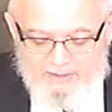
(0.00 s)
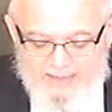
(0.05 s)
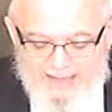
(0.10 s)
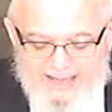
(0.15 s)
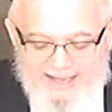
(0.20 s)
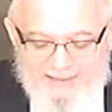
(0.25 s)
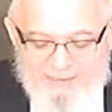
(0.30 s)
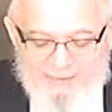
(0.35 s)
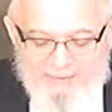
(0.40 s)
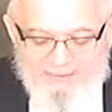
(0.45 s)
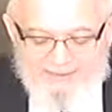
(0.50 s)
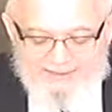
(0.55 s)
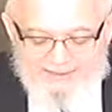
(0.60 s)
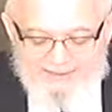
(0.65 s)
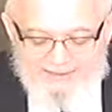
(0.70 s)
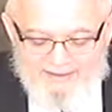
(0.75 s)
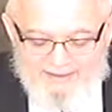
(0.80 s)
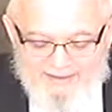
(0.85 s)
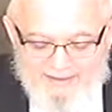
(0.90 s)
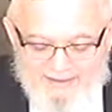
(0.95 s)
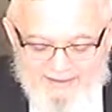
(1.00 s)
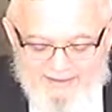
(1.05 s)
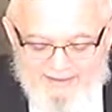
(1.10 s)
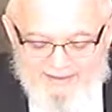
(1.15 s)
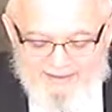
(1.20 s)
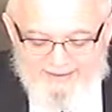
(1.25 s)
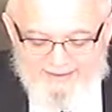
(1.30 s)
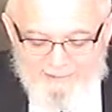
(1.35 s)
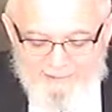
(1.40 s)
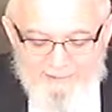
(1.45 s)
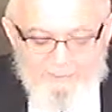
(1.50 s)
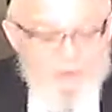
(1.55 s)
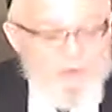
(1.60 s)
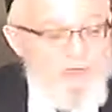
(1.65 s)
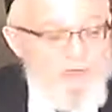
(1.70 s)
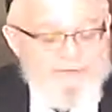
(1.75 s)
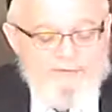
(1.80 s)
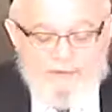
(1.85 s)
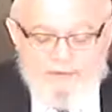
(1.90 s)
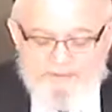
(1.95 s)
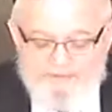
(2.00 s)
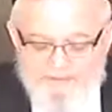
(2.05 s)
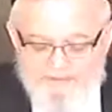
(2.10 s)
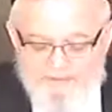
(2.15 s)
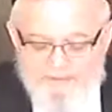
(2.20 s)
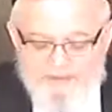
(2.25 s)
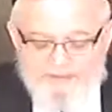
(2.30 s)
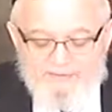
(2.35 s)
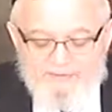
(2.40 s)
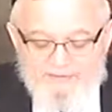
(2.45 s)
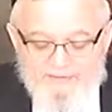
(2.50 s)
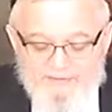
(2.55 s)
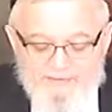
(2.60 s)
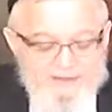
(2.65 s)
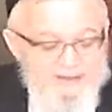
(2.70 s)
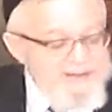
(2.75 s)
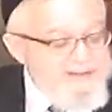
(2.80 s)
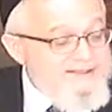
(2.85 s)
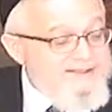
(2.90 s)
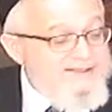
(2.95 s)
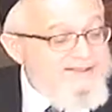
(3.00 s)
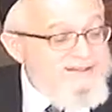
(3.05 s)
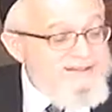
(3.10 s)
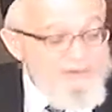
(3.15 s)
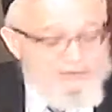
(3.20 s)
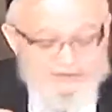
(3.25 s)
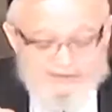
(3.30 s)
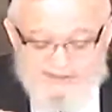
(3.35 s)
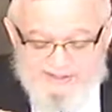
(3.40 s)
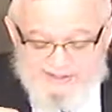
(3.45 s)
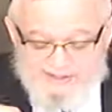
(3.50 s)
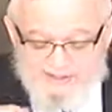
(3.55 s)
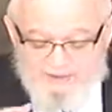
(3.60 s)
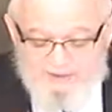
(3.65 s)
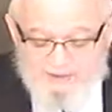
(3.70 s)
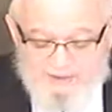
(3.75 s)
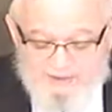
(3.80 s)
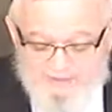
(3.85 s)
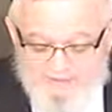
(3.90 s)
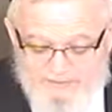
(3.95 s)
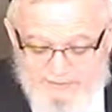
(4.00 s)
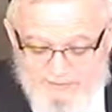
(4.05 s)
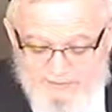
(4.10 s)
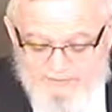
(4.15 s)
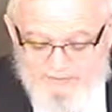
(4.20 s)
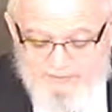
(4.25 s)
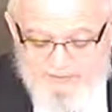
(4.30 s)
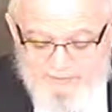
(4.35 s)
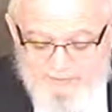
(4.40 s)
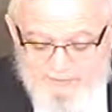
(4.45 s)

I will remove you from under the Siblos, the suffering of Egypt.